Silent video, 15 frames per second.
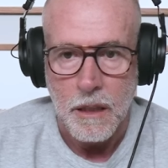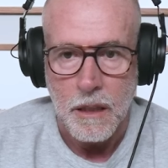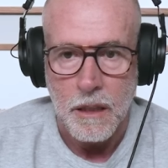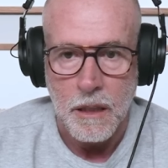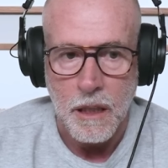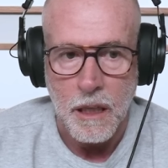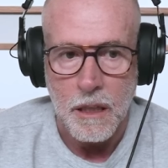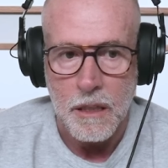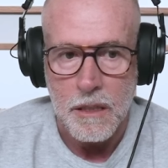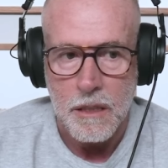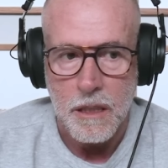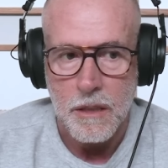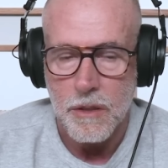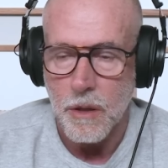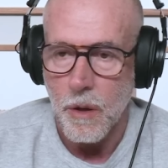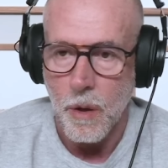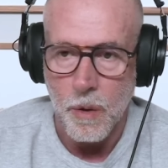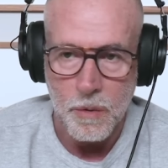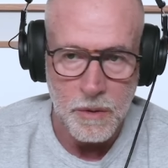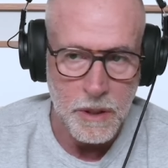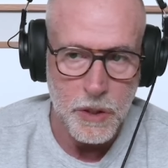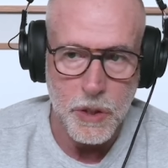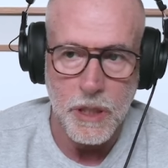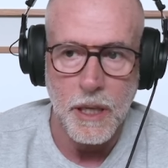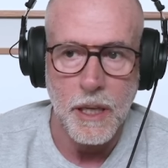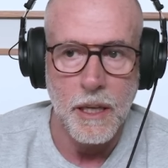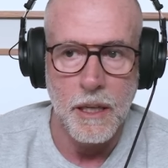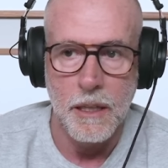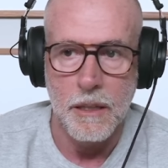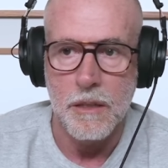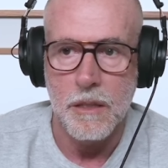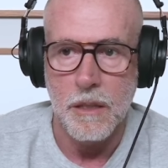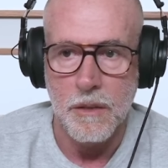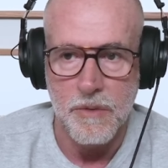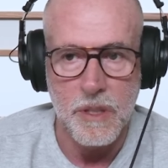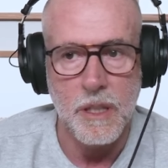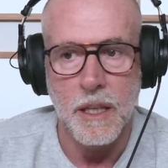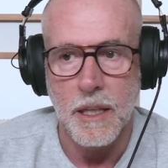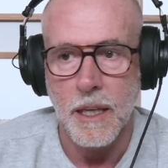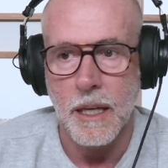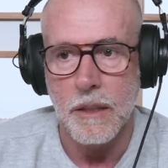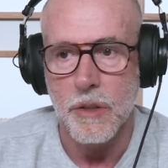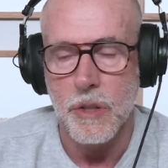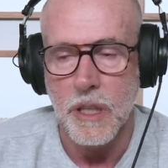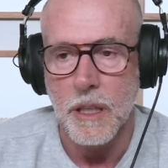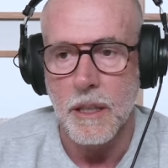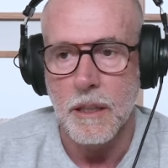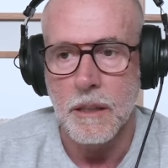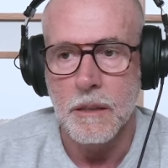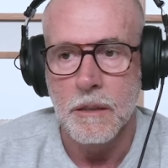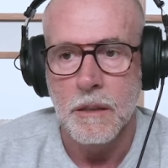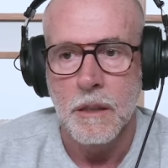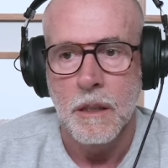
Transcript: And that is his only chance of staying out of jail